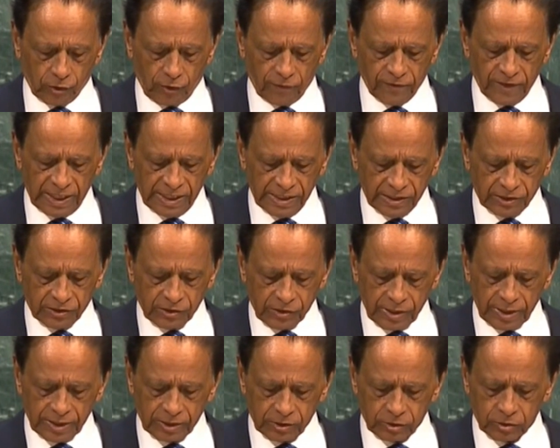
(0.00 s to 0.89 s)
are of
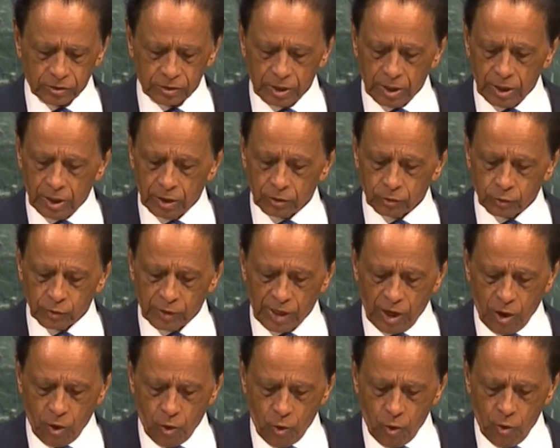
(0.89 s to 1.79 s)
interest
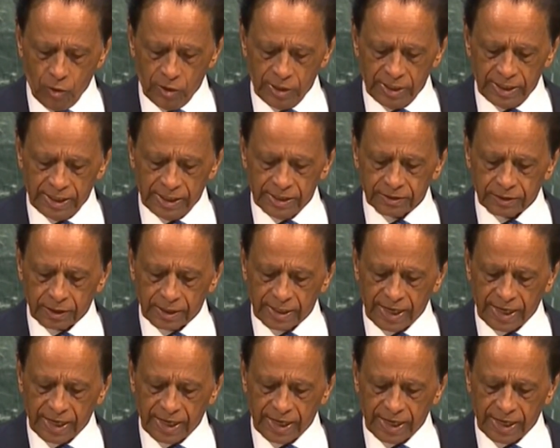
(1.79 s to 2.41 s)
to the whole